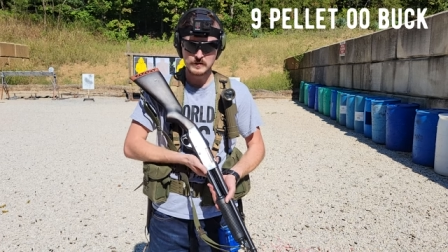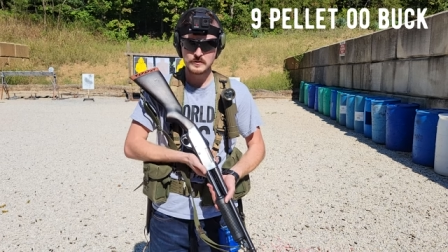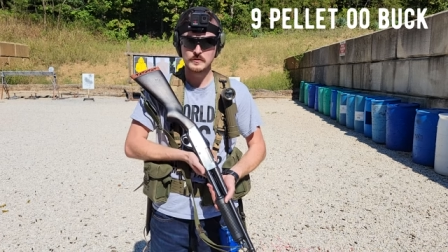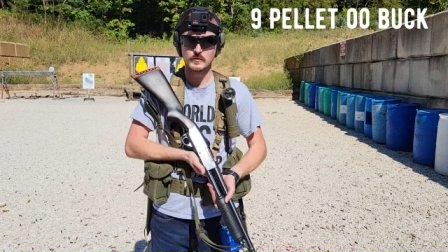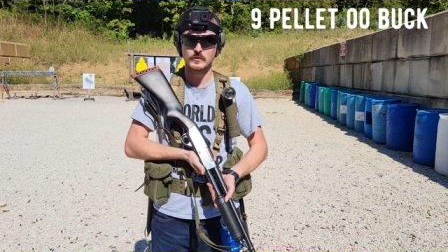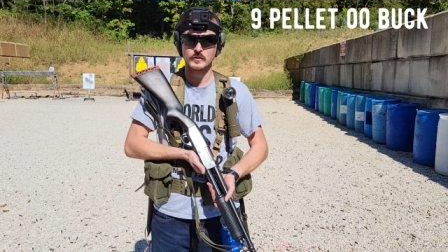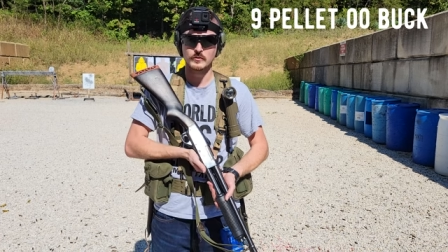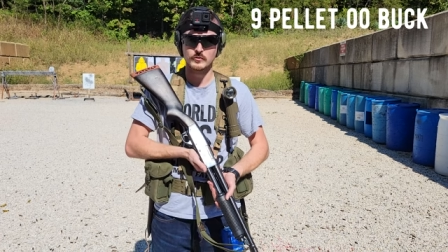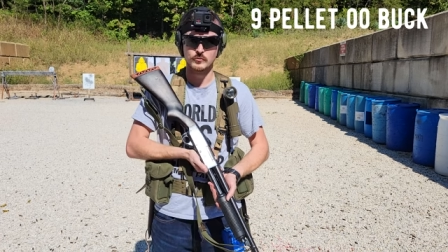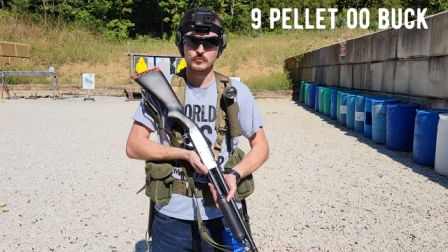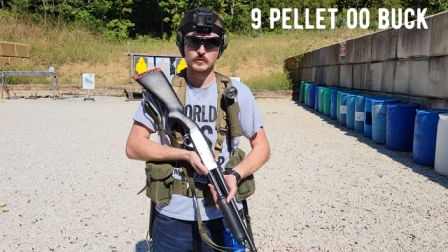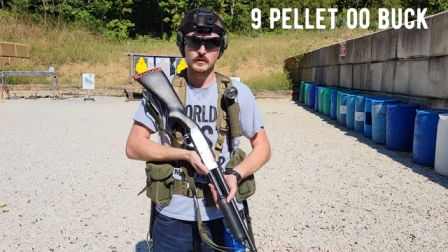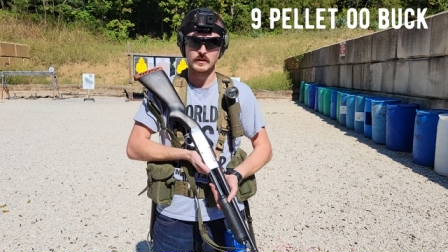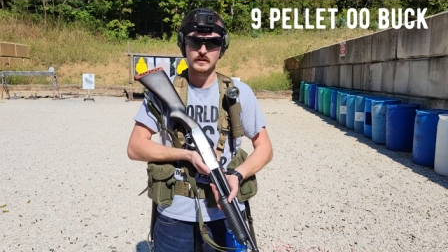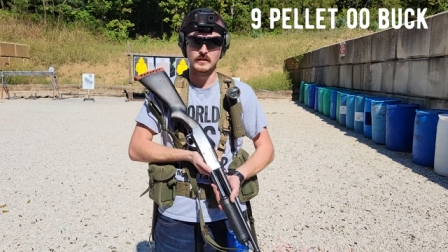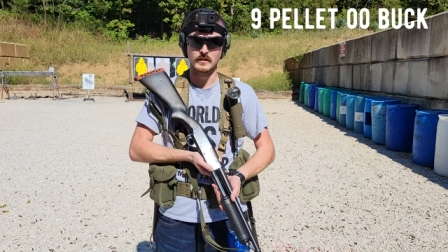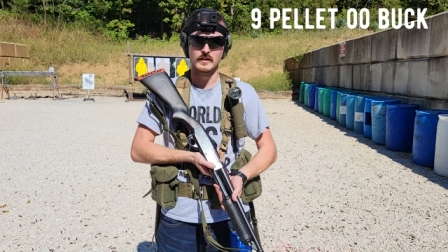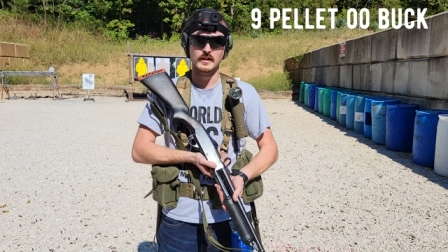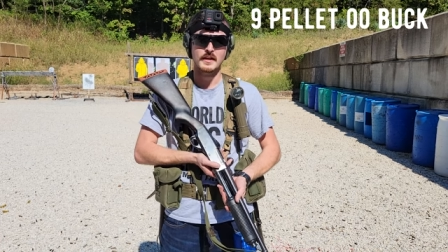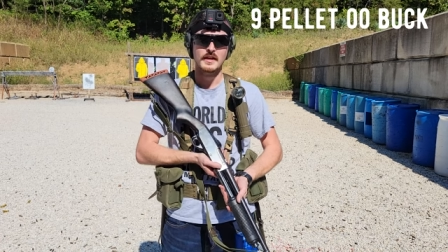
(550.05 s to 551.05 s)
So the
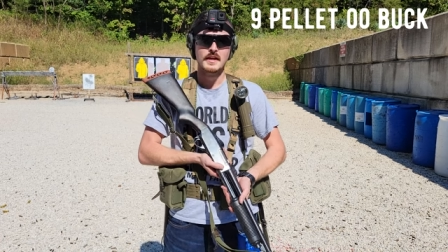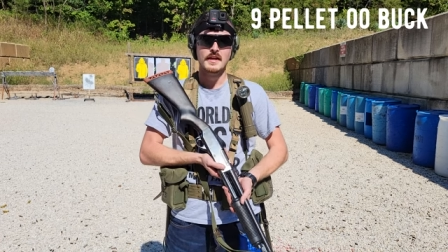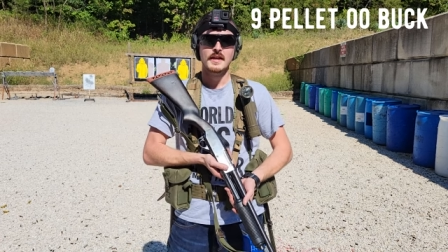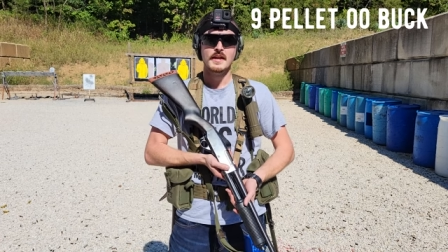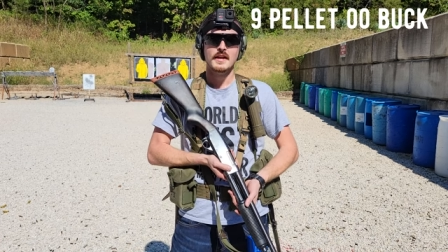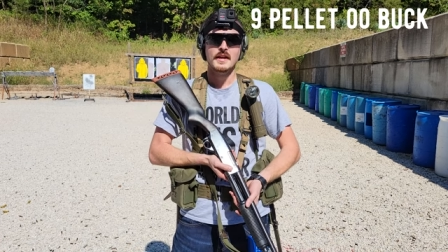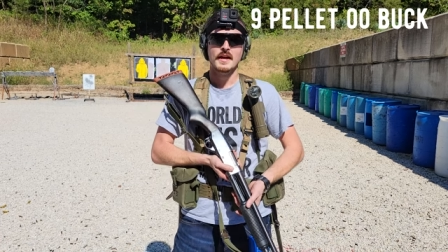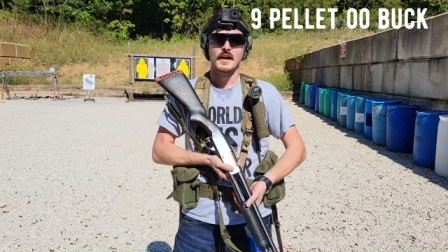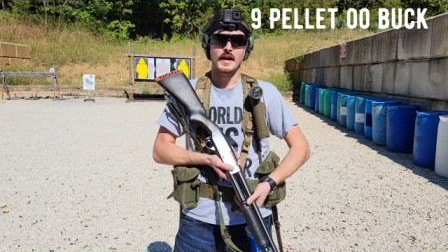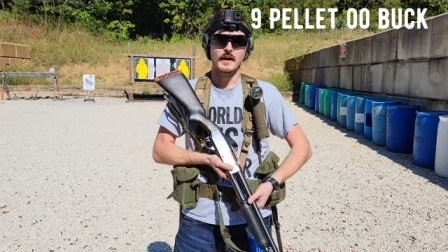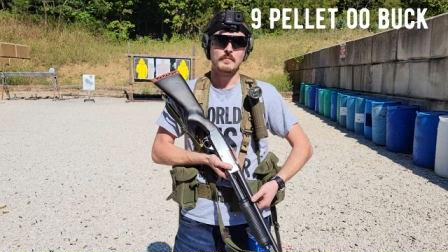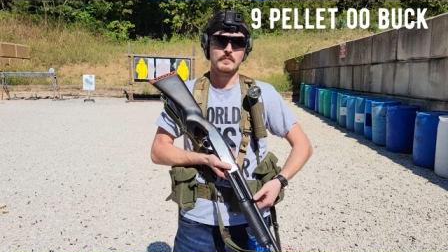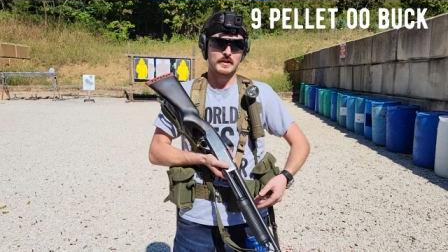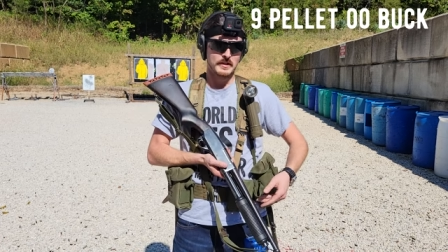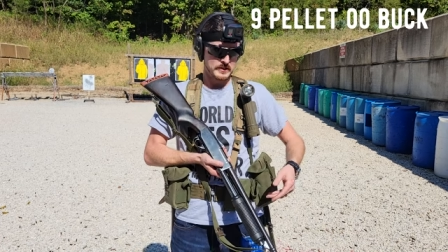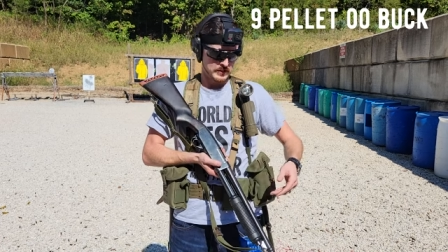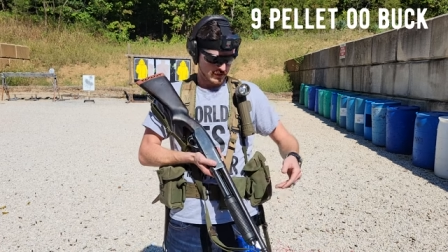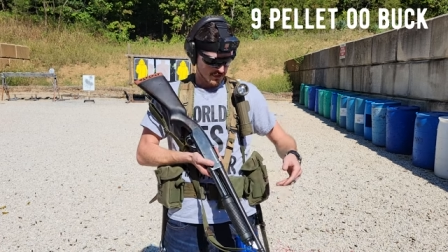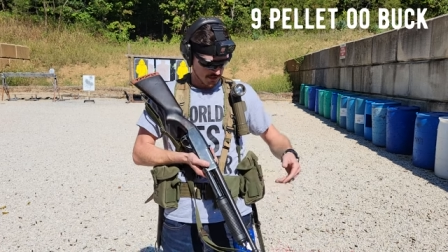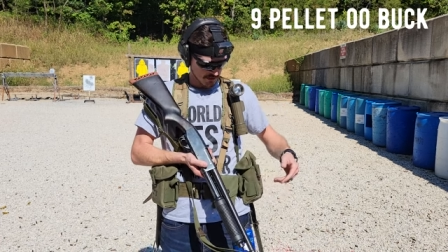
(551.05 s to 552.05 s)
drill, I'm
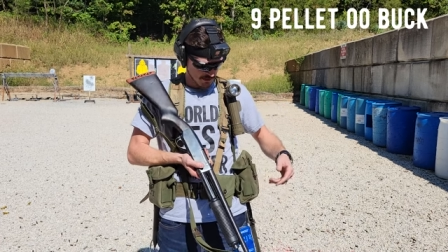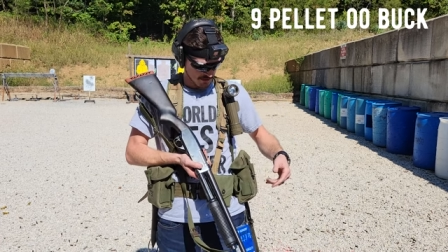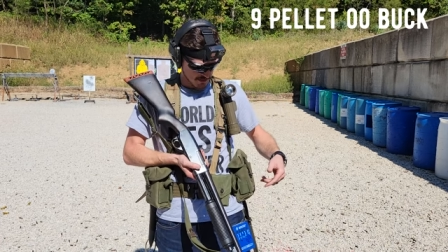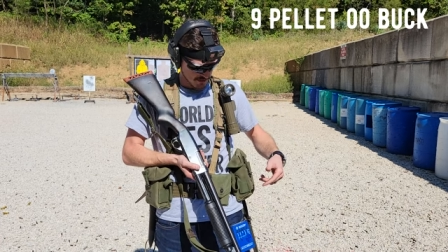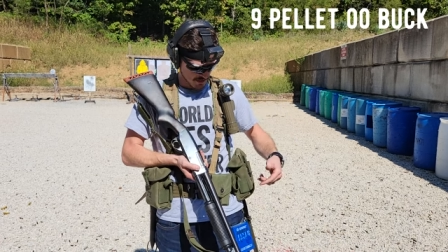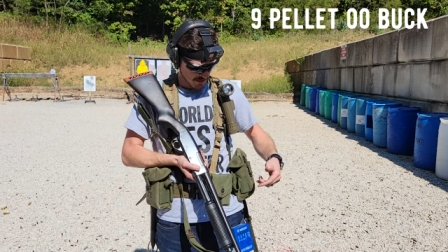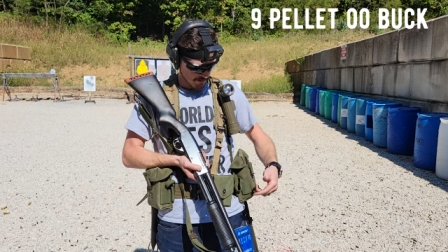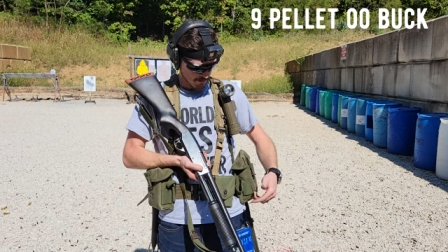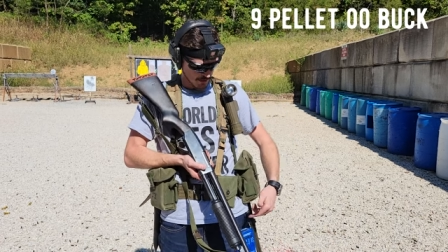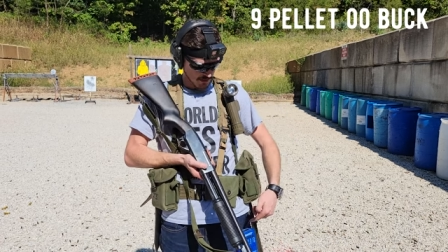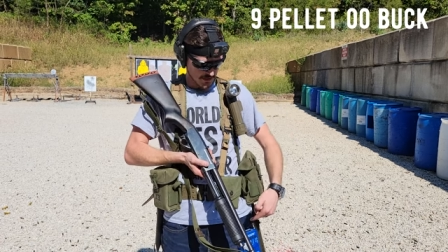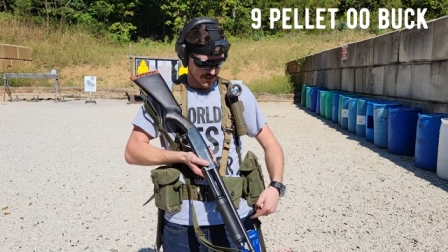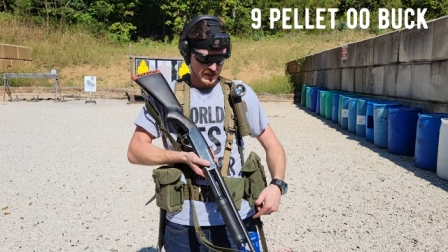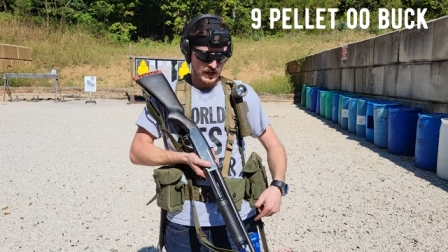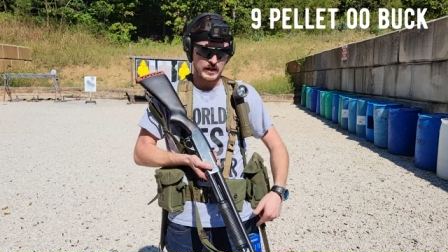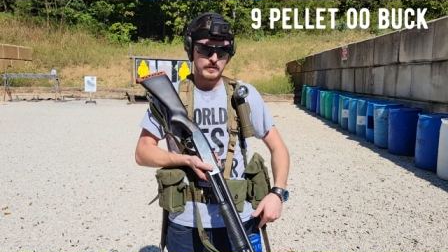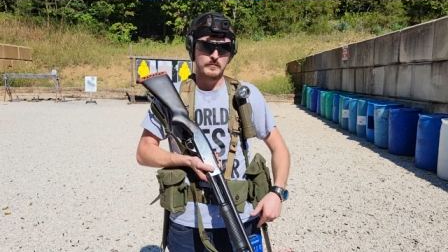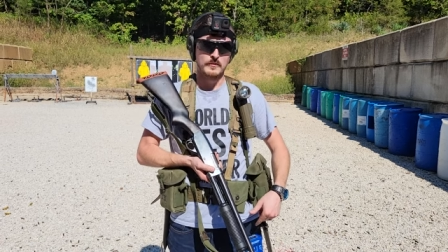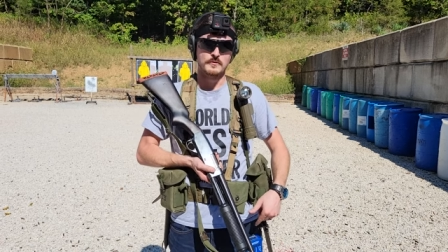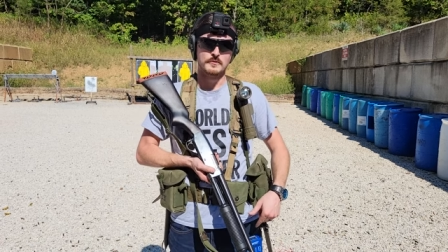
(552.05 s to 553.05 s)
basically going to set my
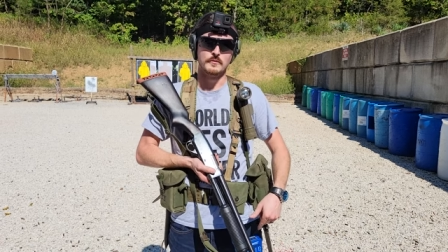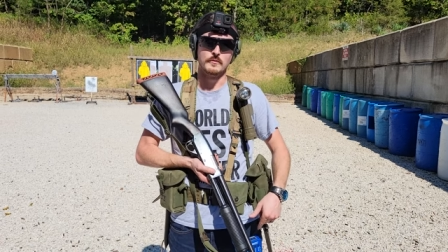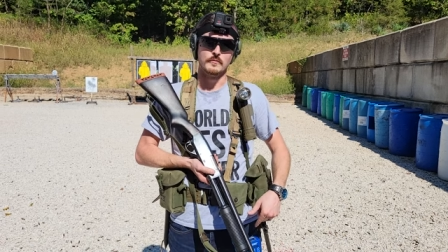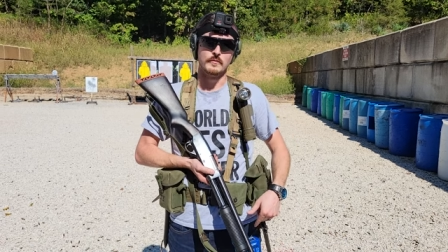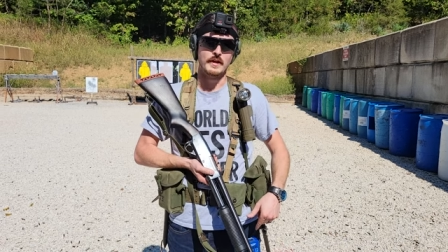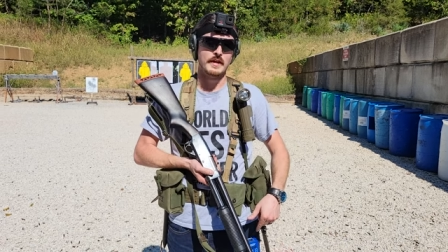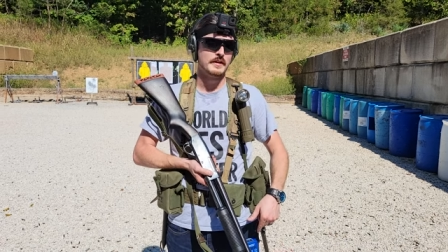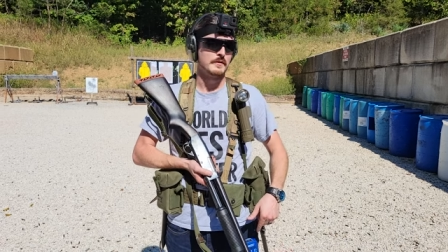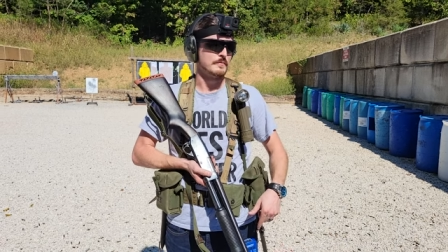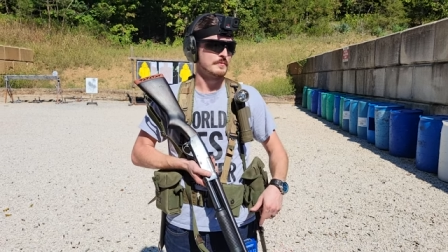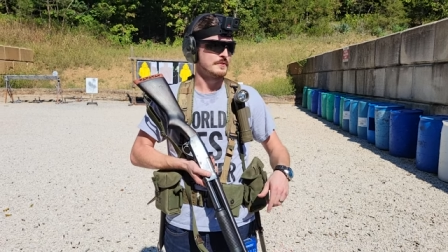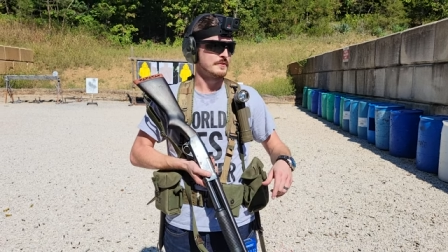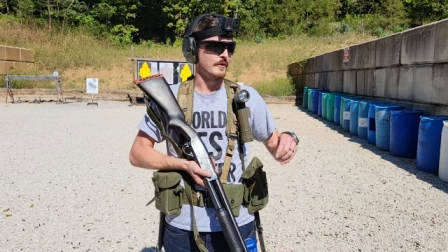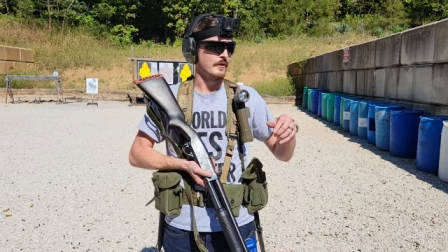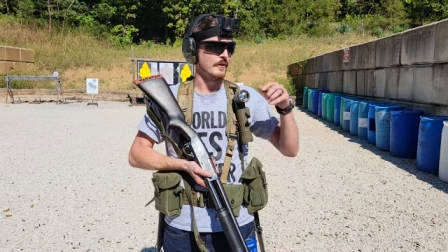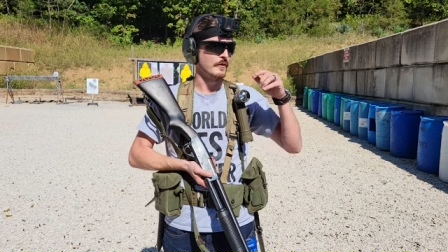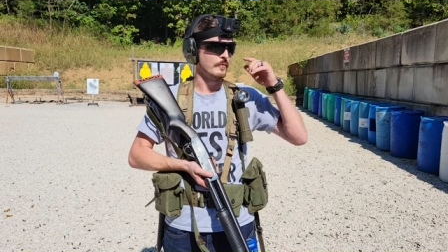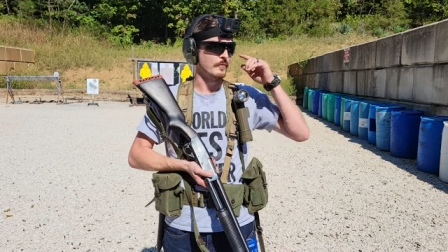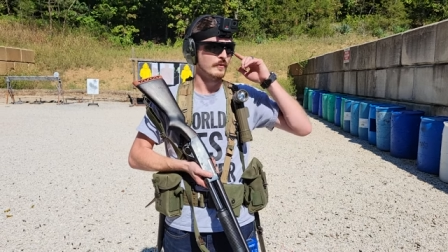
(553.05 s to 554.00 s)
timer to a random start.